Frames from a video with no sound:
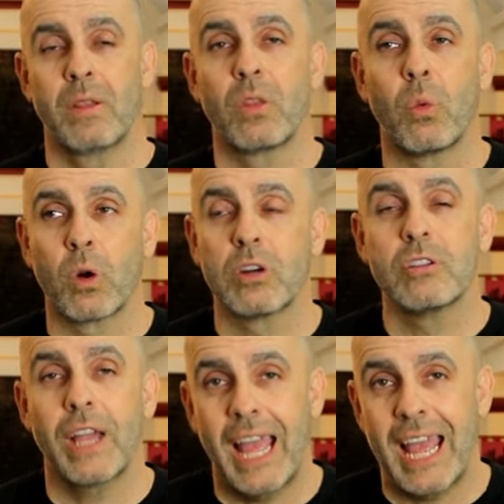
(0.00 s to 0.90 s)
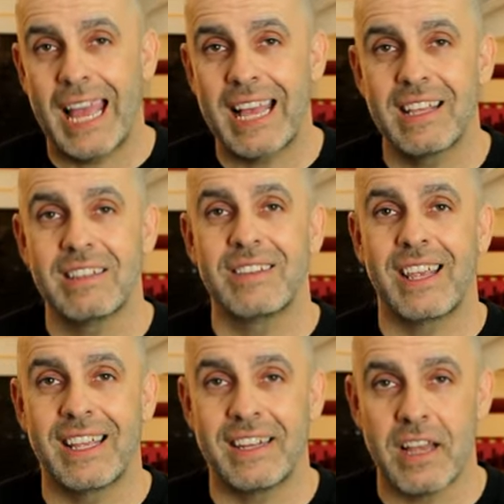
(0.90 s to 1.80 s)
The world has
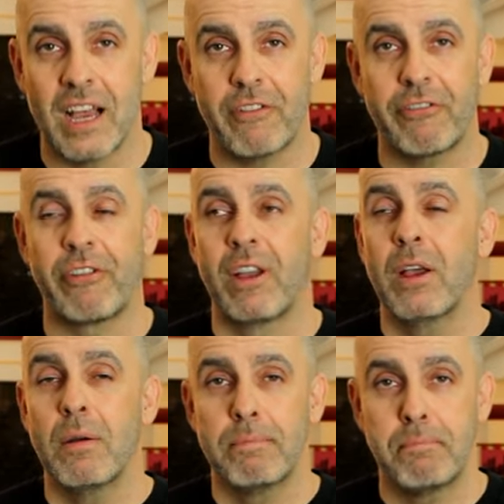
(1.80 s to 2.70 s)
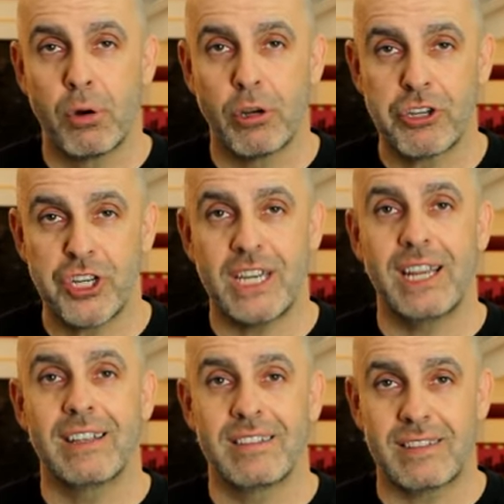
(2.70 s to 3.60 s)
enough pushy
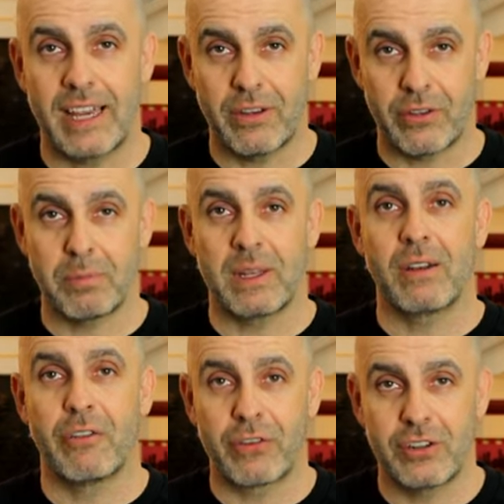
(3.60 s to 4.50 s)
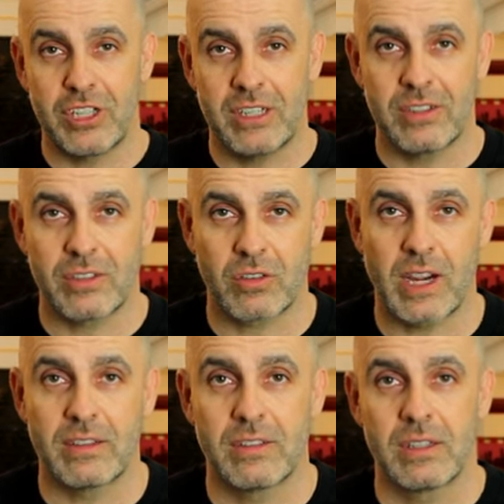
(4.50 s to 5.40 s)
salesmen for Jesus
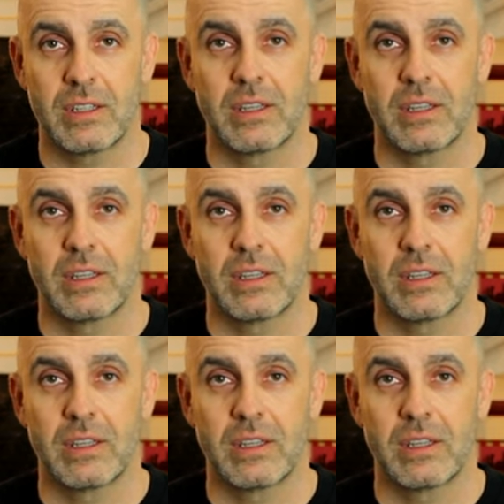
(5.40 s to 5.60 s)
Christ.